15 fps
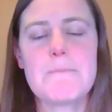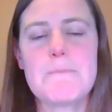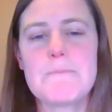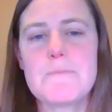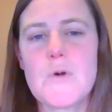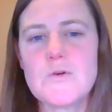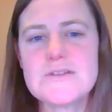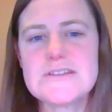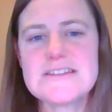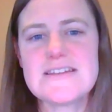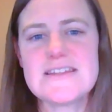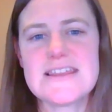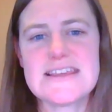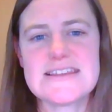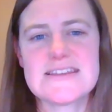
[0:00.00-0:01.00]
most
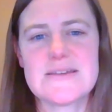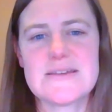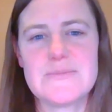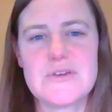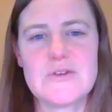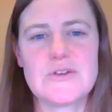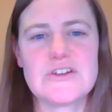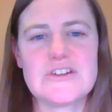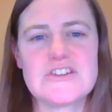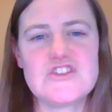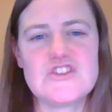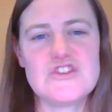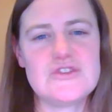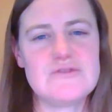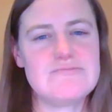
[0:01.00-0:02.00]
of these
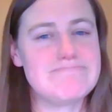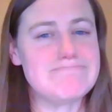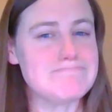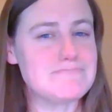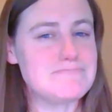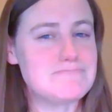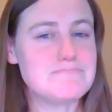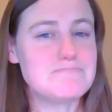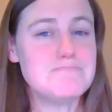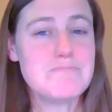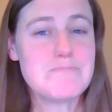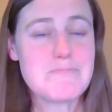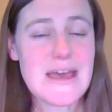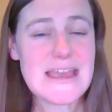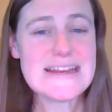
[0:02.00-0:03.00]
computers
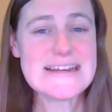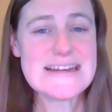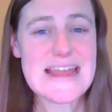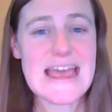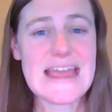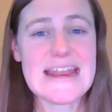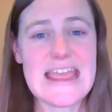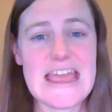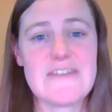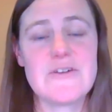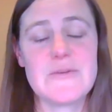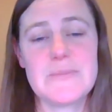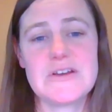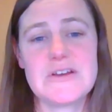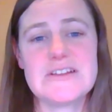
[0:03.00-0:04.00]
might not have
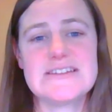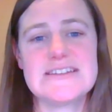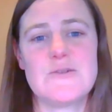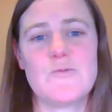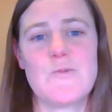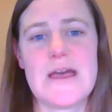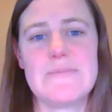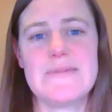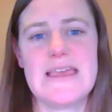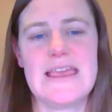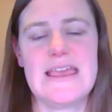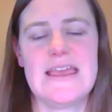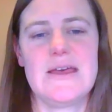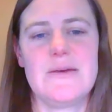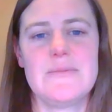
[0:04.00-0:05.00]
a built-in
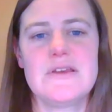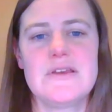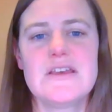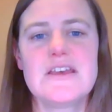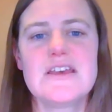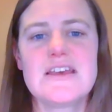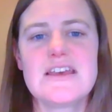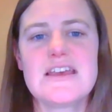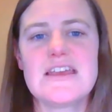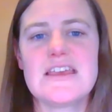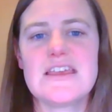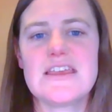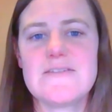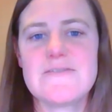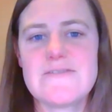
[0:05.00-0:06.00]
webcam.
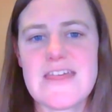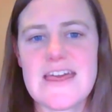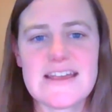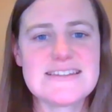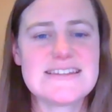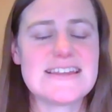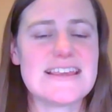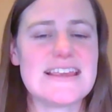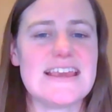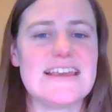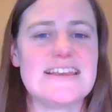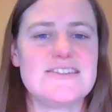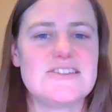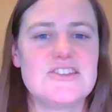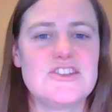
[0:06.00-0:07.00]
If that's the
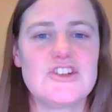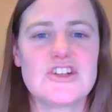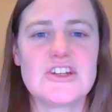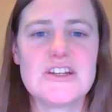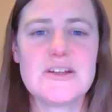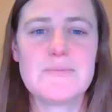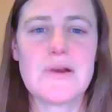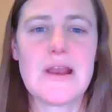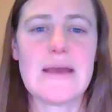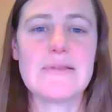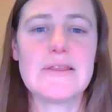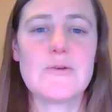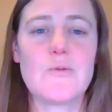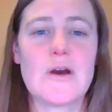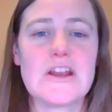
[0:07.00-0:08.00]
case, you're going to
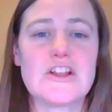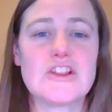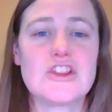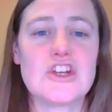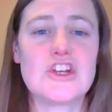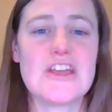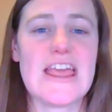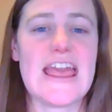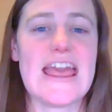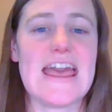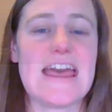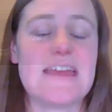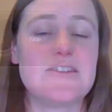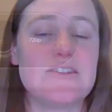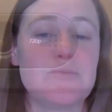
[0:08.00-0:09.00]
probably want to look
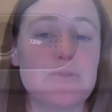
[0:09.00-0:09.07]
at